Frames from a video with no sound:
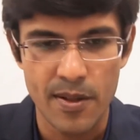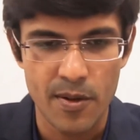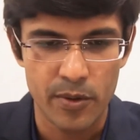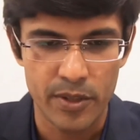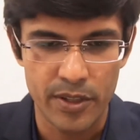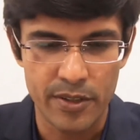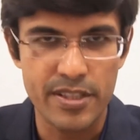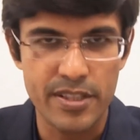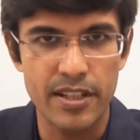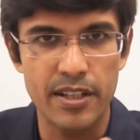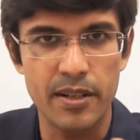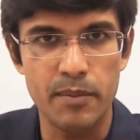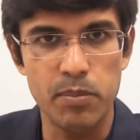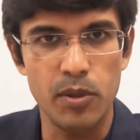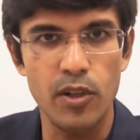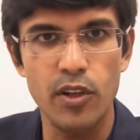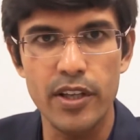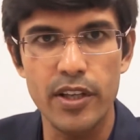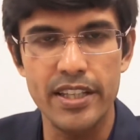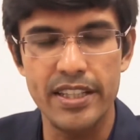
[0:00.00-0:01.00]
there's an
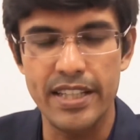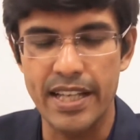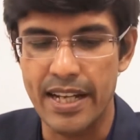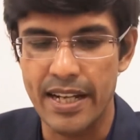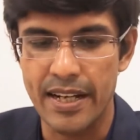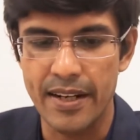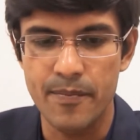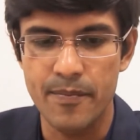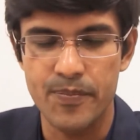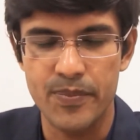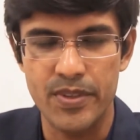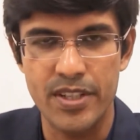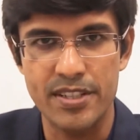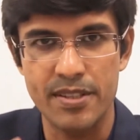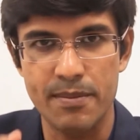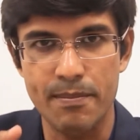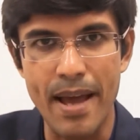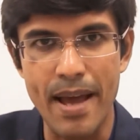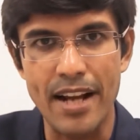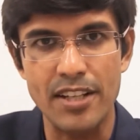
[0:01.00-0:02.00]
employee there, there's
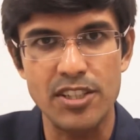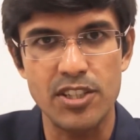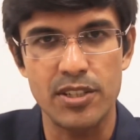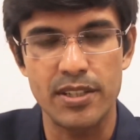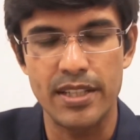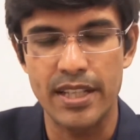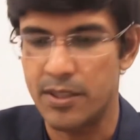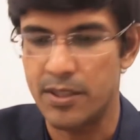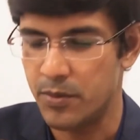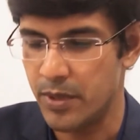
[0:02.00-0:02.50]
a manager there.